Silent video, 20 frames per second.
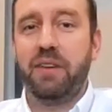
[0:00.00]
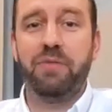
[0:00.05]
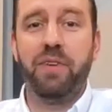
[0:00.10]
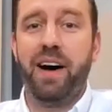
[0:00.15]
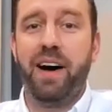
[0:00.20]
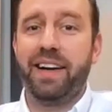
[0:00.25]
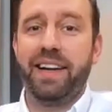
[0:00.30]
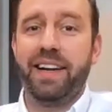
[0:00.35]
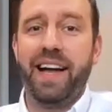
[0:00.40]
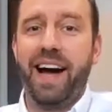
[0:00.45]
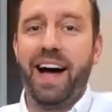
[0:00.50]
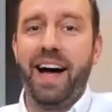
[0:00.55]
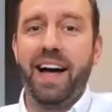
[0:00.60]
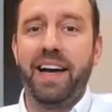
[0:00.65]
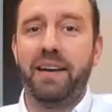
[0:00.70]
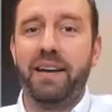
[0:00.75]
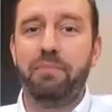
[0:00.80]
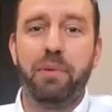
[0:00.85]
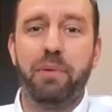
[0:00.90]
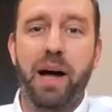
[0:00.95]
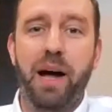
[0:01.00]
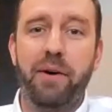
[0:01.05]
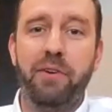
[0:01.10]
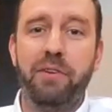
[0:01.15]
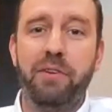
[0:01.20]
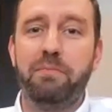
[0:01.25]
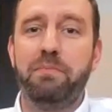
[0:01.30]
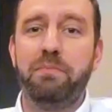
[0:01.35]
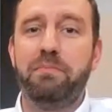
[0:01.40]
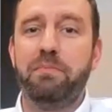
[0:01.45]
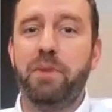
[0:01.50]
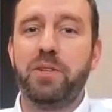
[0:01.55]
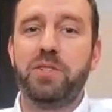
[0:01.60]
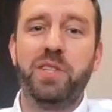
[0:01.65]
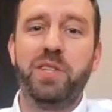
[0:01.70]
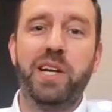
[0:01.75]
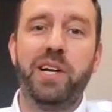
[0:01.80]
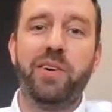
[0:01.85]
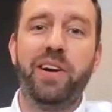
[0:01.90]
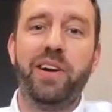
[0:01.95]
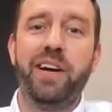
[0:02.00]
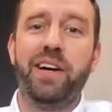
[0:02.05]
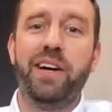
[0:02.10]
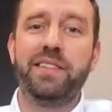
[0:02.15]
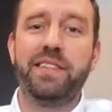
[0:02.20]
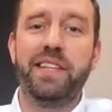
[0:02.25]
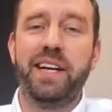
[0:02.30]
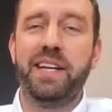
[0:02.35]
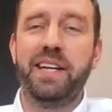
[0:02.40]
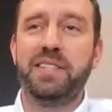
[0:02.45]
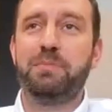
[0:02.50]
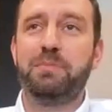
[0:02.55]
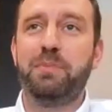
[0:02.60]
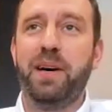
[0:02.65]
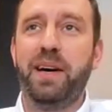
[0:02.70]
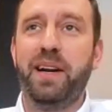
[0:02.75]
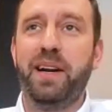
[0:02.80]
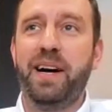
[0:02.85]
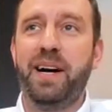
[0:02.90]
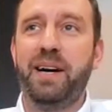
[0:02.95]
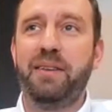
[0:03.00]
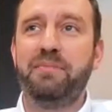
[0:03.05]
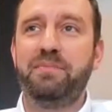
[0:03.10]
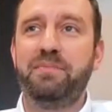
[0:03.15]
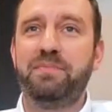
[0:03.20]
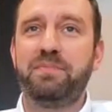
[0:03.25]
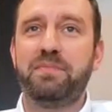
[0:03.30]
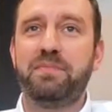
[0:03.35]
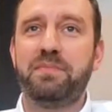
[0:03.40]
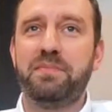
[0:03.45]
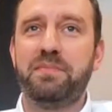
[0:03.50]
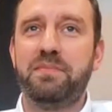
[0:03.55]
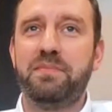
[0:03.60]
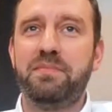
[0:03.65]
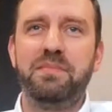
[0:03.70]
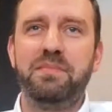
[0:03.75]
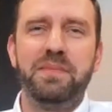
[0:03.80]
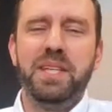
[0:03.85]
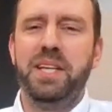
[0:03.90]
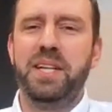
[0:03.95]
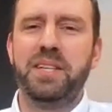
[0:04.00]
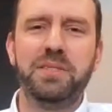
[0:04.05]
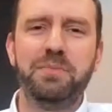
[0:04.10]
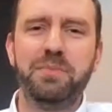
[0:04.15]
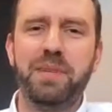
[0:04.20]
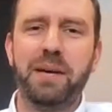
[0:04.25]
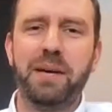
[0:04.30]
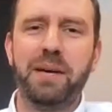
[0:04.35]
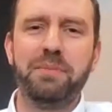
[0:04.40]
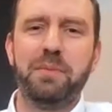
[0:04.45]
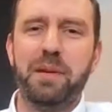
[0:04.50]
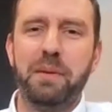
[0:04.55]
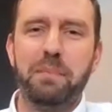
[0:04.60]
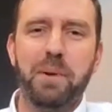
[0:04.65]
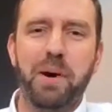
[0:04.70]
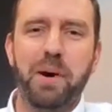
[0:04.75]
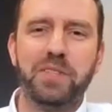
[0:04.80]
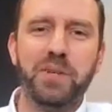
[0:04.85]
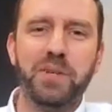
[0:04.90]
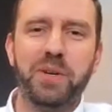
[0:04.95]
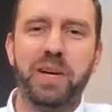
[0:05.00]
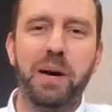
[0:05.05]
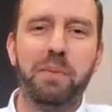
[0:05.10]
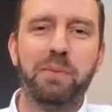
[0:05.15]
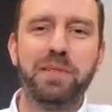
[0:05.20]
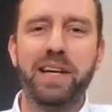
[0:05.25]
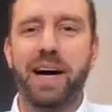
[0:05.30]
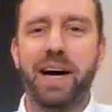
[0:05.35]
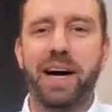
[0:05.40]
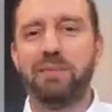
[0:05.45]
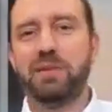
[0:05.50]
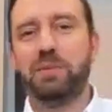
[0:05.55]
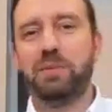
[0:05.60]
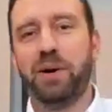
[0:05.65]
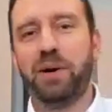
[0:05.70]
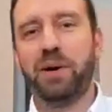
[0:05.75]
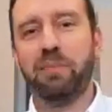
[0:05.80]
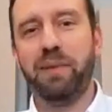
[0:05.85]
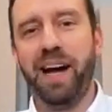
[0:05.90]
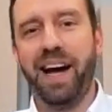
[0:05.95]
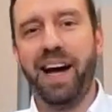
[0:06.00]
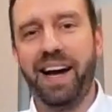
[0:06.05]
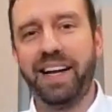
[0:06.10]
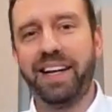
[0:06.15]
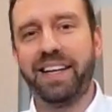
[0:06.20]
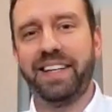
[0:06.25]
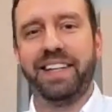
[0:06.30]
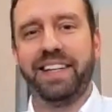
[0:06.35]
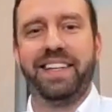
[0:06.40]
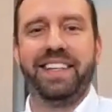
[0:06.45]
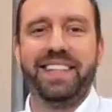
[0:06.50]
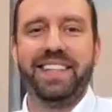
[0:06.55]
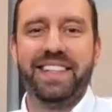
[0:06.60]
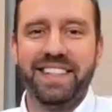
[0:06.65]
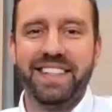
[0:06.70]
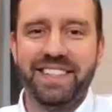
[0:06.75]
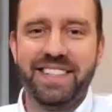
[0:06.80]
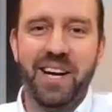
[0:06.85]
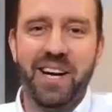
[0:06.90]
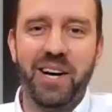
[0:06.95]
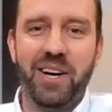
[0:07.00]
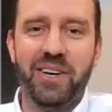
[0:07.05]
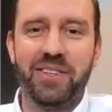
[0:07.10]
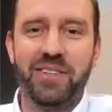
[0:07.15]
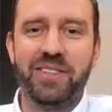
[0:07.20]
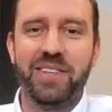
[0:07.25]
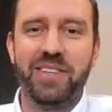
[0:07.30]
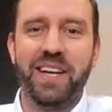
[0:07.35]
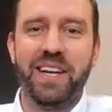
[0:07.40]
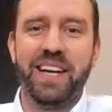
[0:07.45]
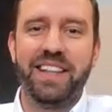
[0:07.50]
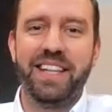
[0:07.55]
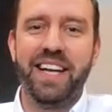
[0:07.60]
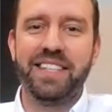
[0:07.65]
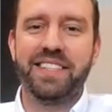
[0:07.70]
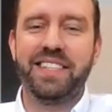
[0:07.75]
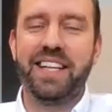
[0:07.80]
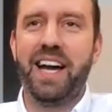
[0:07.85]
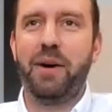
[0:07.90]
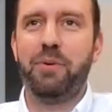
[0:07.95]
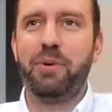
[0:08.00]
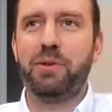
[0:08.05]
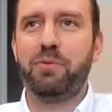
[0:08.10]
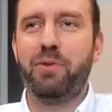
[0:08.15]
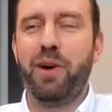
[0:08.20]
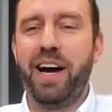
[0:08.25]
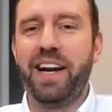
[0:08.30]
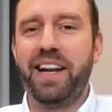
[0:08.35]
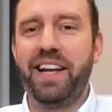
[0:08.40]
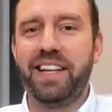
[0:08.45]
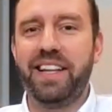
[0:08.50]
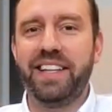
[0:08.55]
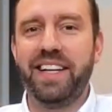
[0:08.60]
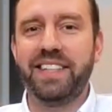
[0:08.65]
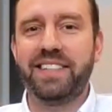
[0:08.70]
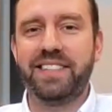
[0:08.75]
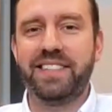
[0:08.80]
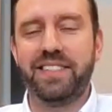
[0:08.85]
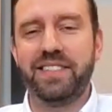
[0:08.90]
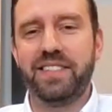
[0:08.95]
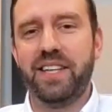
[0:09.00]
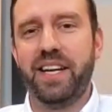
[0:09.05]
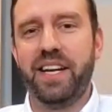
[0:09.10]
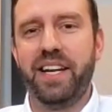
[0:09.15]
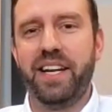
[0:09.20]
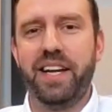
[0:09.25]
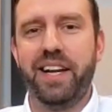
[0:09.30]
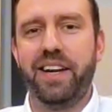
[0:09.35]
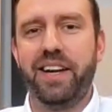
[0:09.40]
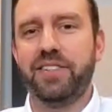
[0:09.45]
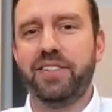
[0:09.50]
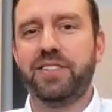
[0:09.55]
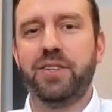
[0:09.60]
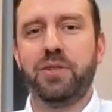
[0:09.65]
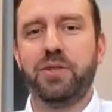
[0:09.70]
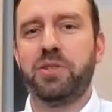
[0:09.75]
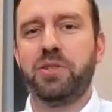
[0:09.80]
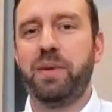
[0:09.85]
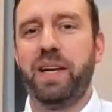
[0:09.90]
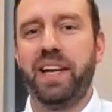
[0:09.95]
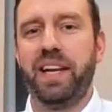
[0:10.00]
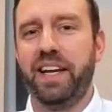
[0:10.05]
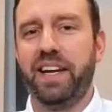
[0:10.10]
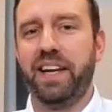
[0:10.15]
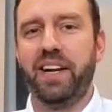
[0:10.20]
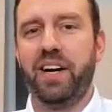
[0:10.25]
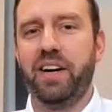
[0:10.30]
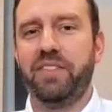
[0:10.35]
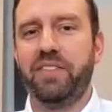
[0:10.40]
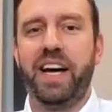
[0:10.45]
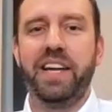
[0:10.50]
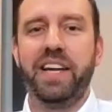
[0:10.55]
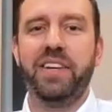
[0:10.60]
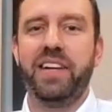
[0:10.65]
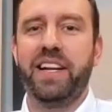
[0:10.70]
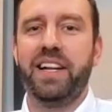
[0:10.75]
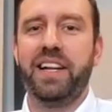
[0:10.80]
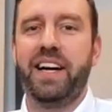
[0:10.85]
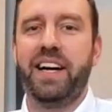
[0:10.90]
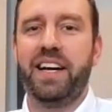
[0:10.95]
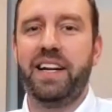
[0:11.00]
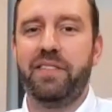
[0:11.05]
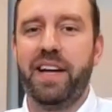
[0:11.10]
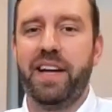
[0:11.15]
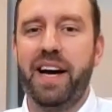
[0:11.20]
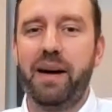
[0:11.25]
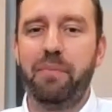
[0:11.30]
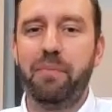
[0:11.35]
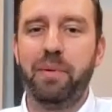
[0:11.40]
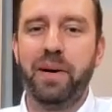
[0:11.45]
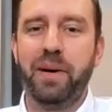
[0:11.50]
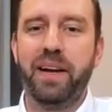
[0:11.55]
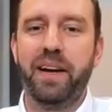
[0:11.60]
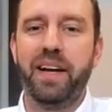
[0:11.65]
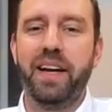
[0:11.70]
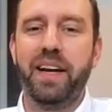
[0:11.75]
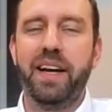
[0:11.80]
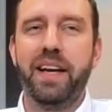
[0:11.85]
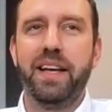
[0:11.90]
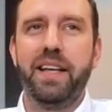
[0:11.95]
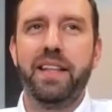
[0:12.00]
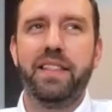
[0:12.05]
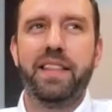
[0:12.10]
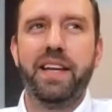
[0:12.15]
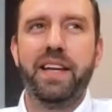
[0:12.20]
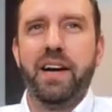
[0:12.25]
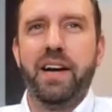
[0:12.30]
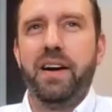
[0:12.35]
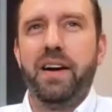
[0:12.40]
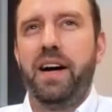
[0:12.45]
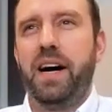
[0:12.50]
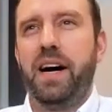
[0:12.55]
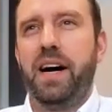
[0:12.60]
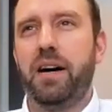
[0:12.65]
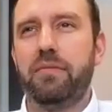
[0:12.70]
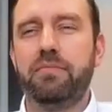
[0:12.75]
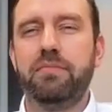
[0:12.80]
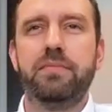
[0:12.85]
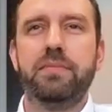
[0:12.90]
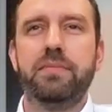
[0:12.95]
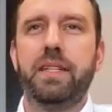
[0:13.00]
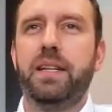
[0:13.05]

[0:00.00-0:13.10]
a fine guy and probably would mostly agree on things. But sometimes somebody pokes you a couple times, you poke it back. So that's kind of with writing, that's and on social media and all that, you get a lot of that. But they're